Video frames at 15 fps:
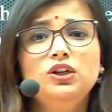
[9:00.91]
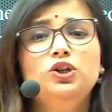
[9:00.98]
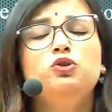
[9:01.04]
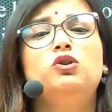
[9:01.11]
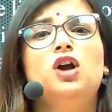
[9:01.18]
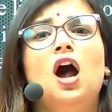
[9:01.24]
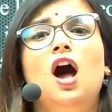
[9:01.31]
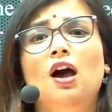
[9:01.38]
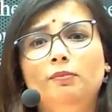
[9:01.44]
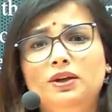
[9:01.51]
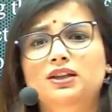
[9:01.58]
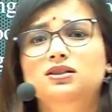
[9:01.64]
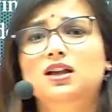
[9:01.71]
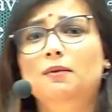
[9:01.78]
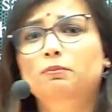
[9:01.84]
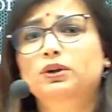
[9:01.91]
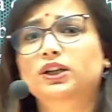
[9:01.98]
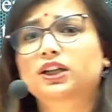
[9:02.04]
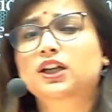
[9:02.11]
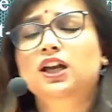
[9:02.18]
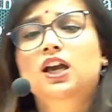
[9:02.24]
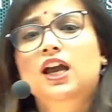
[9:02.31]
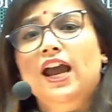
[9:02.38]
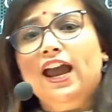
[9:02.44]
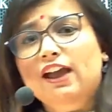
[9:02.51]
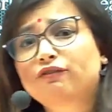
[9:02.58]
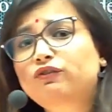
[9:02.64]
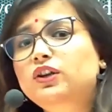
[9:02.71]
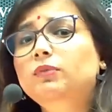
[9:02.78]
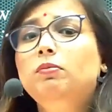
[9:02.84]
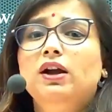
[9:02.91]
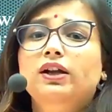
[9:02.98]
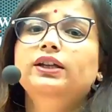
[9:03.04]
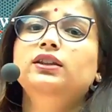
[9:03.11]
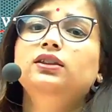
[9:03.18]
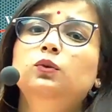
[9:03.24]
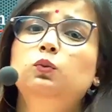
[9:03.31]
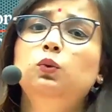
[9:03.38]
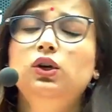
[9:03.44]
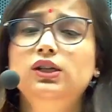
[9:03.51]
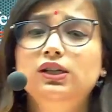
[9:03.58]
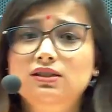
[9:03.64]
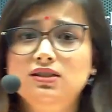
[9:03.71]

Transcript: you're harming somebody. Everybody in the world is